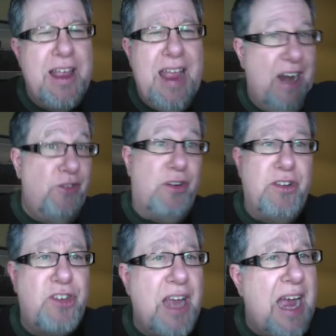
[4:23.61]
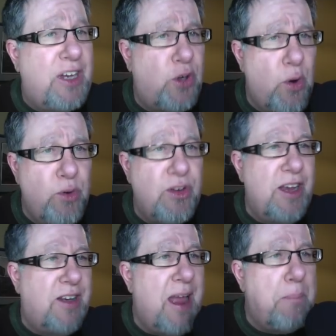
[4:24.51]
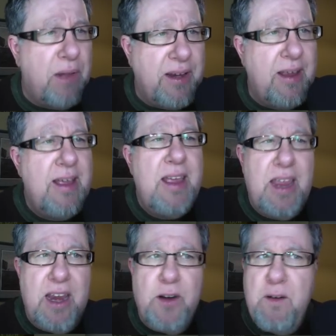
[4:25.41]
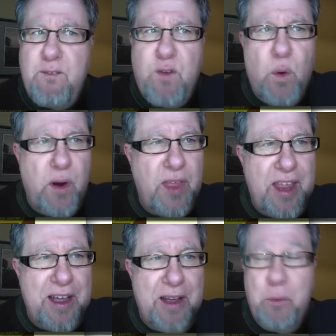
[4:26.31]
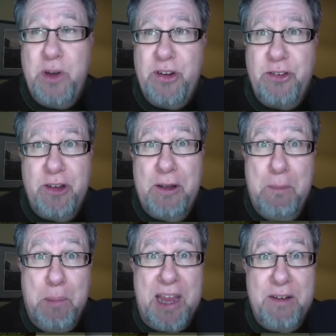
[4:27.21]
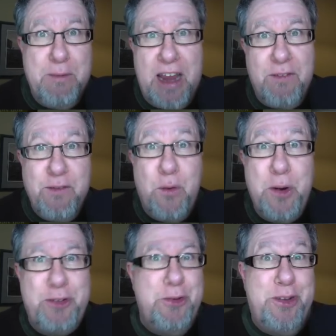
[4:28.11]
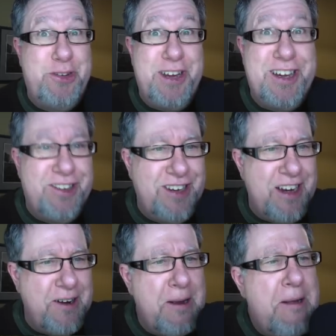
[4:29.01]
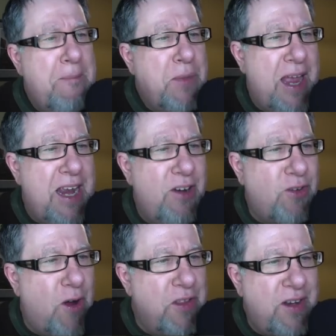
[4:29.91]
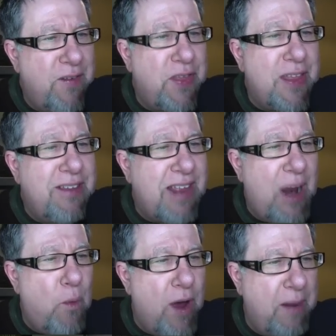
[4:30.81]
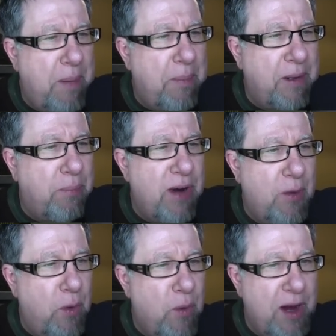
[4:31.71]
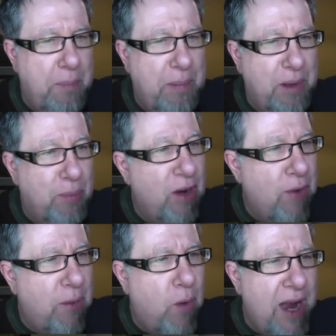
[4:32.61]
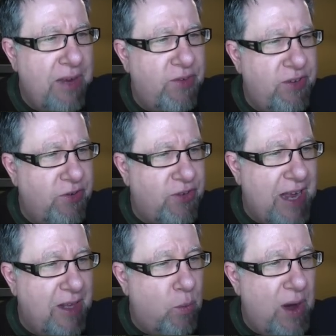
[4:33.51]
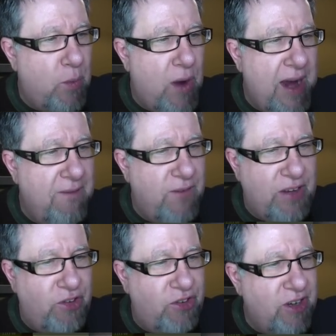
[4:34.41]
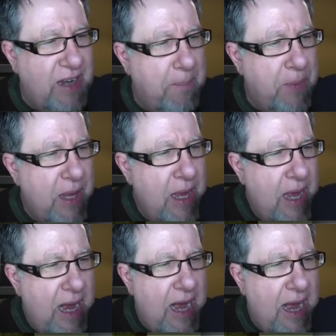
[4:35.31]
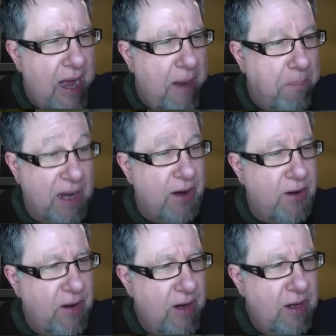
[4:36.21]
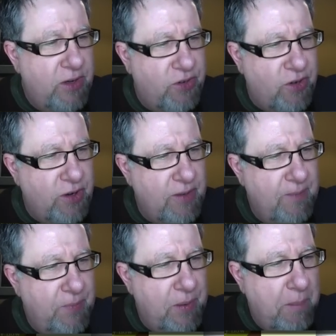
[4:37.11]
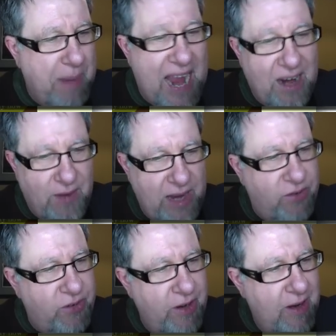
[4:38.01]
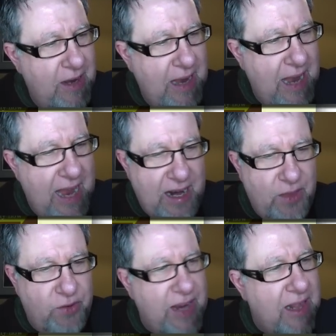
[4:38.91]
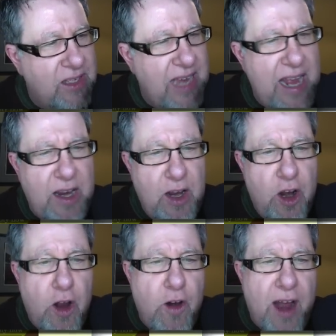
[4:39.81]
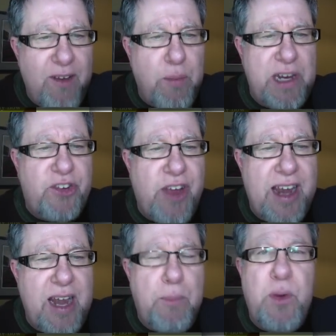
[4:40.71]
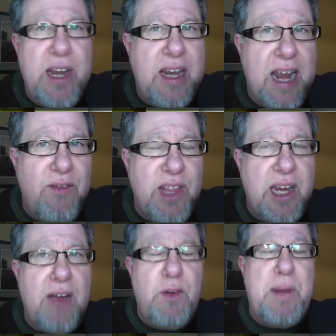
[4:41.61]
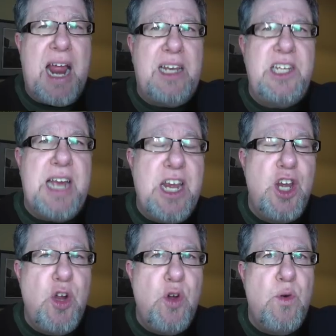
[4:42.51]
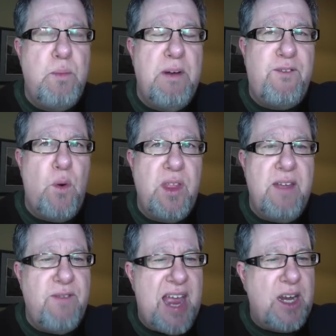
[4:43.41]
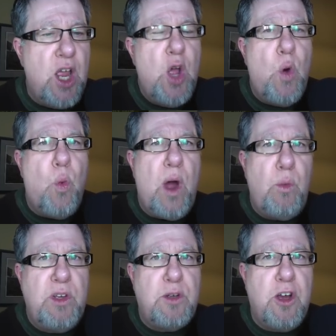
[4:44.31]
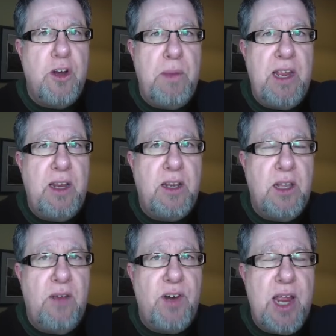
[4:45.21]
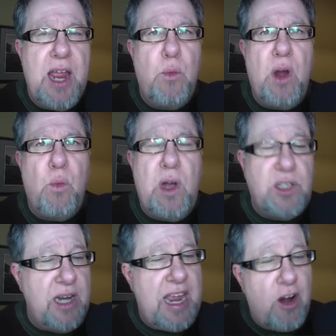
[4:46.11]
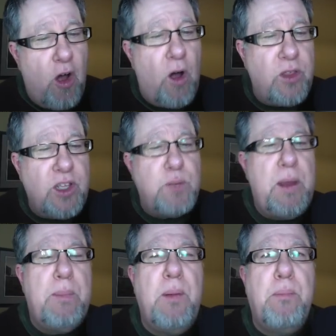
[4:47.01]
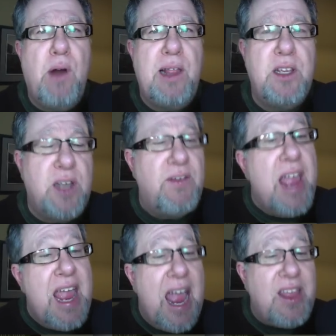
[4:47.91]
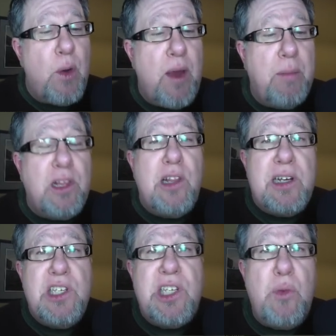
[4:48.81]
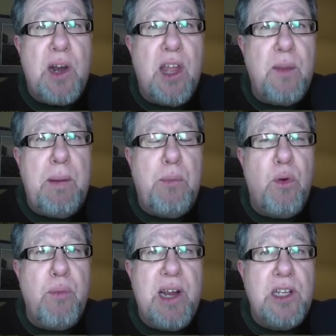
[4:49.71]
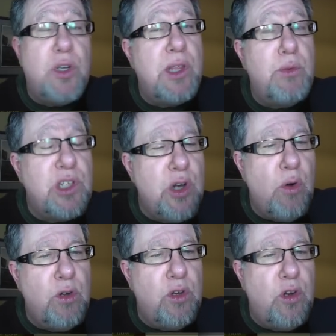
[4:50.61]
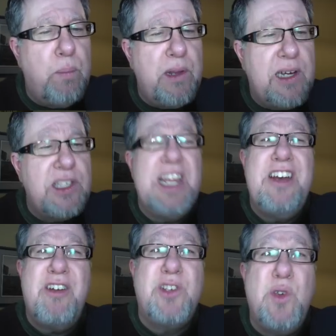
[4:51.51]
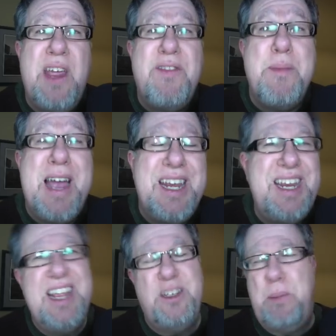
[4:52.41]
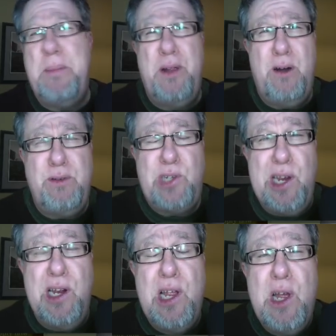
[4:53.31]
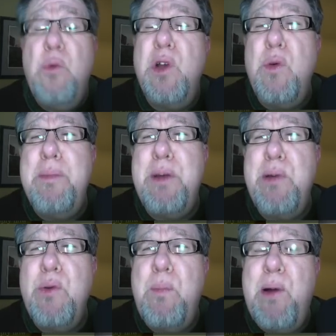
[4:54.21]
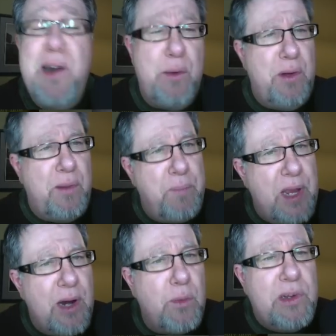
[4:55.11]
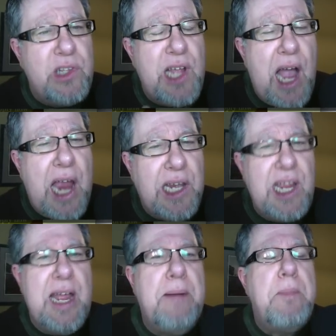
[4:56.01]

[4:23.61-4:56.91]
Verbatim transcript: And as you can see, I chose a template here for the, uh, which has a, a, plate and knife and fork, so it looks like it's a dinner. And here's all the different things that I wanted people to bring. We wanted people to bring red wine, Caesar salad, white wine, veggies and dip, uh, beer, dessert, a bag of ice, and other salads. And not everybody signed up. We didn't get everything covered, but at least I knew before the event what was going to be delivered and what wasn't. And all these people brought the stuff. And they were able to look and see what other people were bringing. So there was no duplicates and it also gave them ideas. People are always saying, What do you want me to bring to a party? Well, here was the idea.